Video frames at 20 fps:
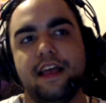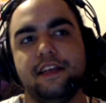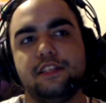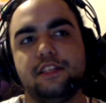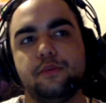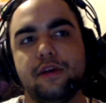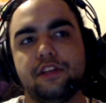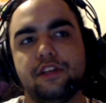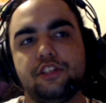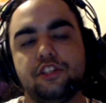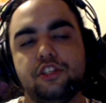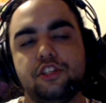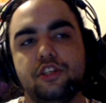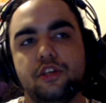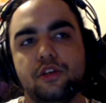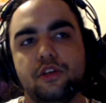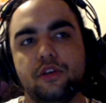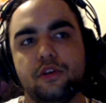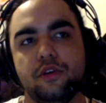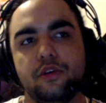switched
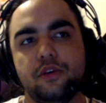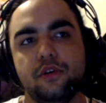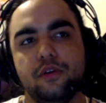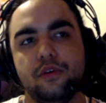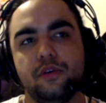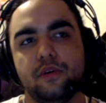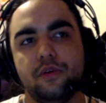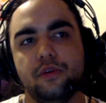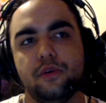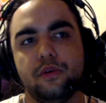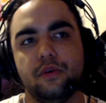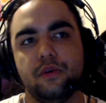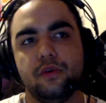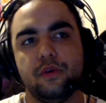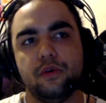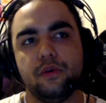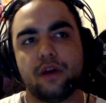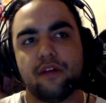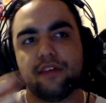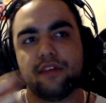
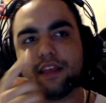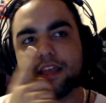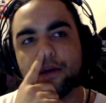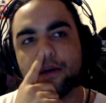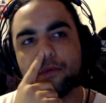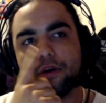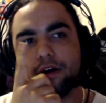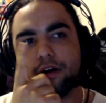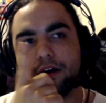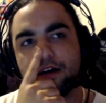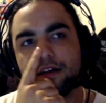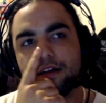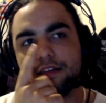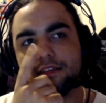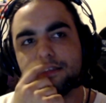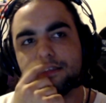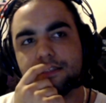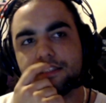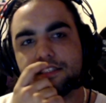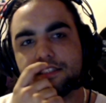to, I think it
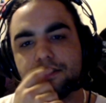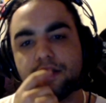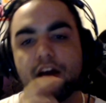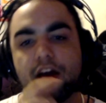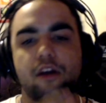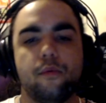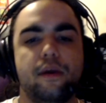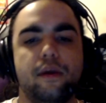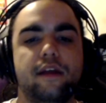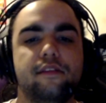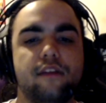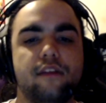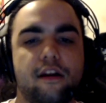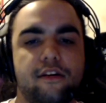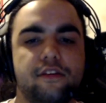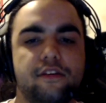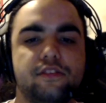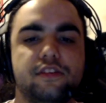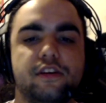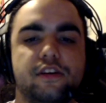was Darui and
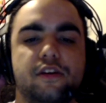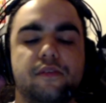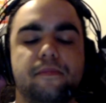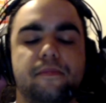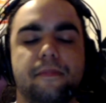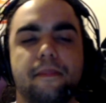Naruto,